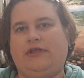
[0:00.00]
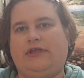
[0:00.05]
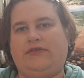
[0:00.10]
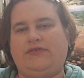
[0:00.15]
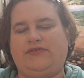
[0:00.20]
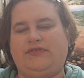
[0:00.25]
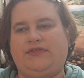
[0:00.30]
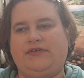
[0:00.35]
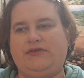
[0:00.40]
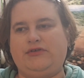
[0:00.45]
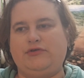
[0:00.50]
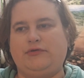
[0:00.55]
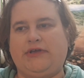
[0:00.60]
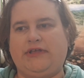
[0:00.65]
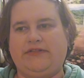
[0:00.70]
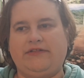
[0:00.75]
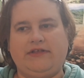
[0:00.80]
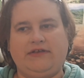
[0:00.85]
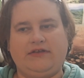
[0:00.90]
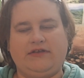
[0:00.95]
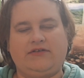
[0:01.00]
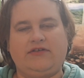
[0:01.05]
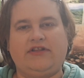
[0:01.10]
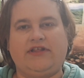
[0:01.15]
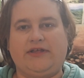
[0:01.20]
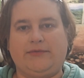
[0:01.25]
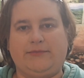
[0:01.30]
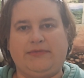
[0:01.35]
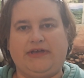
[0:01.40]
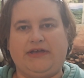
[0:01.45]
is The Joy Luck
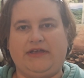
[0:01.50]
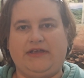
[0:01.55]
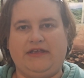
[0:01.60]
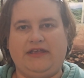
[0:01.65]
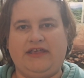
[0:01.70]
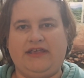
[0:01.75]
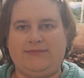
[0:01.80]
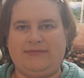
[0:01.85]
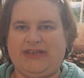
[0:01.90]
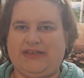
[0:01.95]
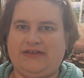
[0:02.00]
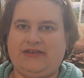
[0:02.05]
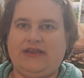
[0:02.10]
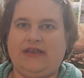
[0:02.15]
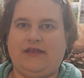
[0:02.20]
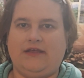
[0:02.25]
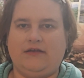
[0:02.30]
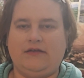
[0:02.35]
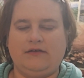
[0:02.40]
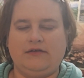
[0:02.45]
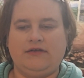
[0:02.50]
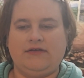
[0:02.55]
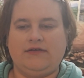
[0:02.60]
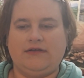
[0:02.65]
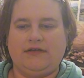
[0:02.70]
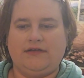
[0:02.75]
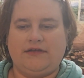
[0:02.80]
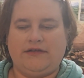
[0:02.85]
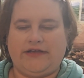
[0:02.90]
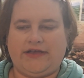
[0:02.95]
Club by Amy Tan.